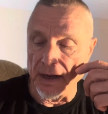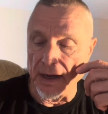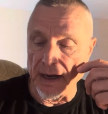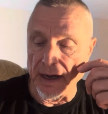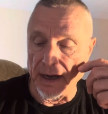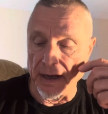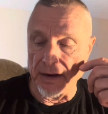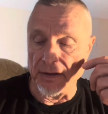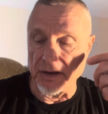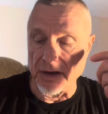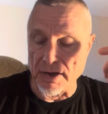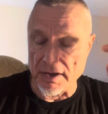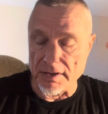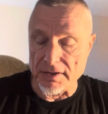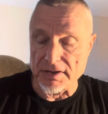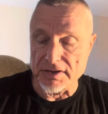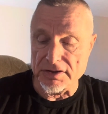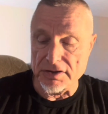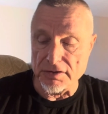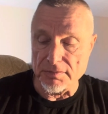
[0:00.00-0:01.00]
And the
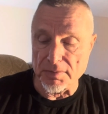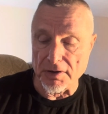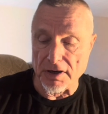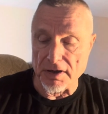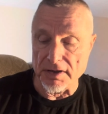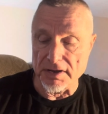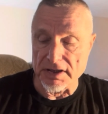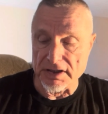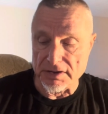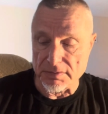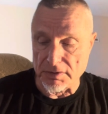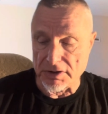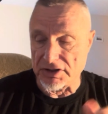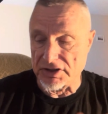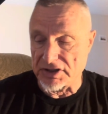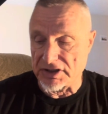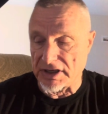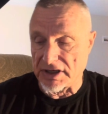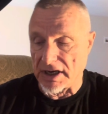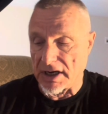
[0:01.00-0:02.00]
other two parties,
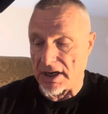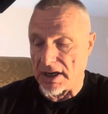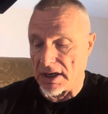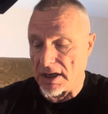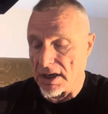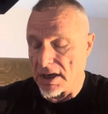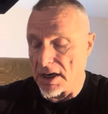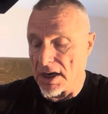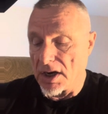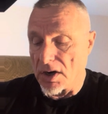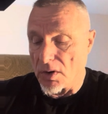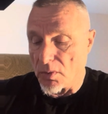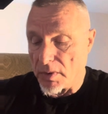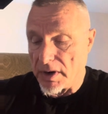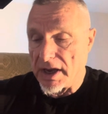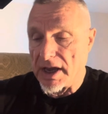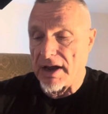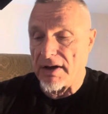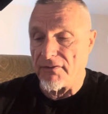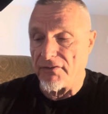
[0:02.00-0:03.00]
which say
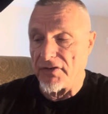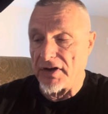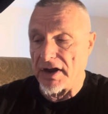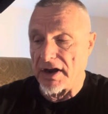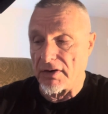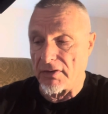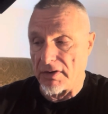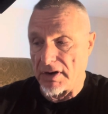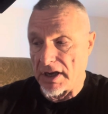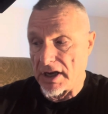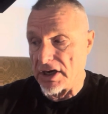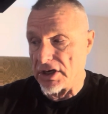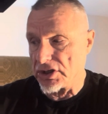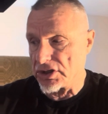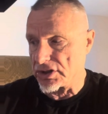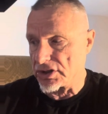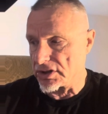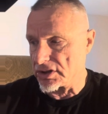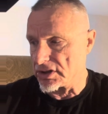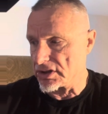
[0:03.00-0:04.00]
we have
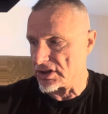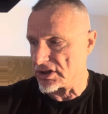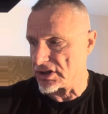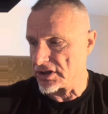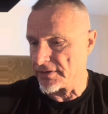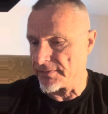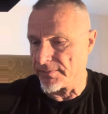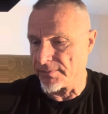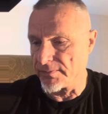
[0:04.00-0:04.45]
variations